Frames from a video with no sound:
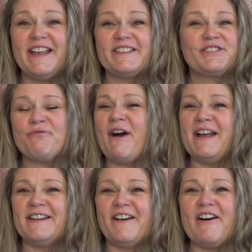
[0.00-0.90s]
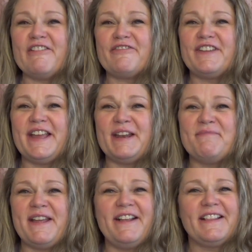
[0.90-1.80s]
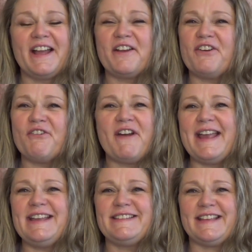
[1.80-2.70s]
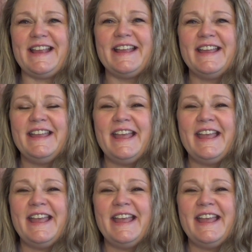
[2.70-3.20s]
swatting off the enemy like crazy.